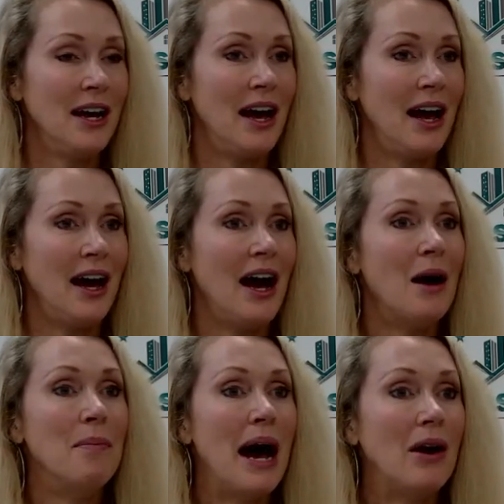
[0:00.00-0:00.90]

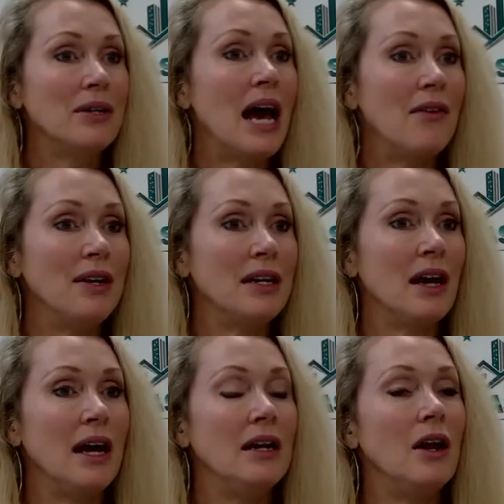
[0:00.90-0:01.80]
about having
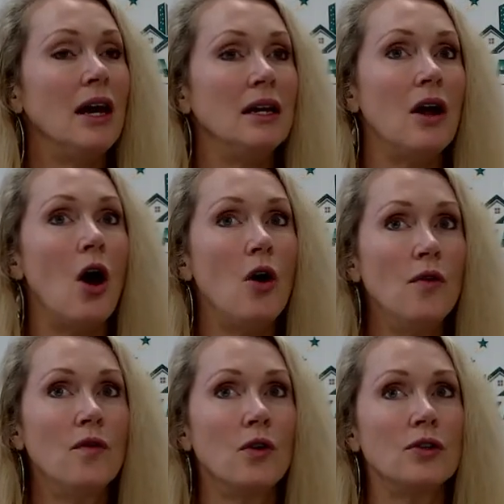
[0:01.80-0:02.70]
an
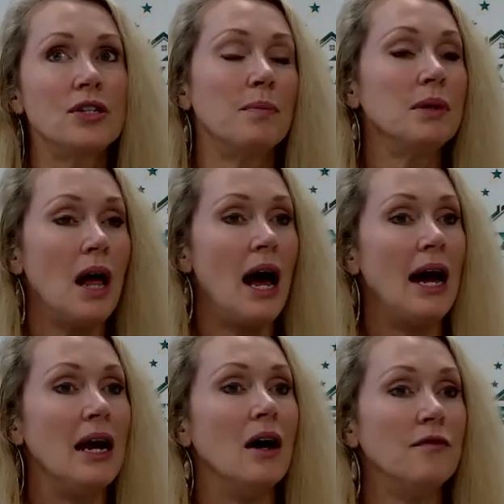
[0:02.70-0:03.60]

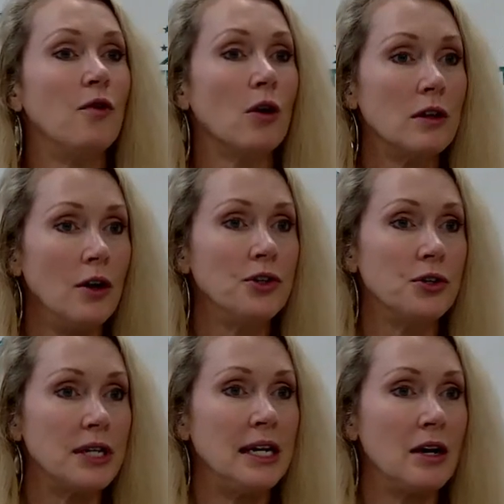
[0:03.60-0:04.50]
oversupply of
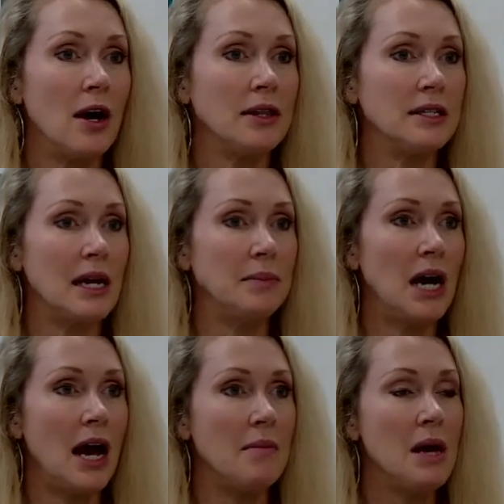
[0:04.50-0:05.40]
foreclosures hitting all at the same
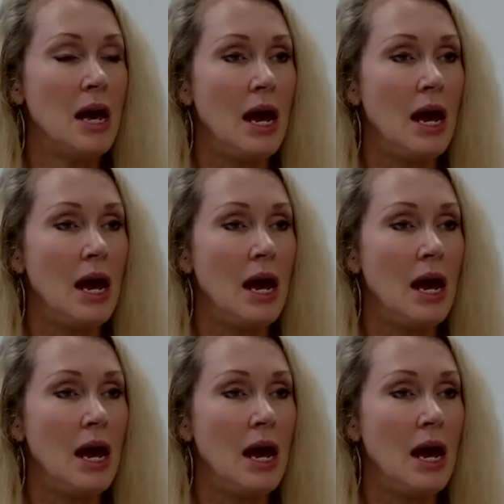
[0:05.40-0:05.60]
time.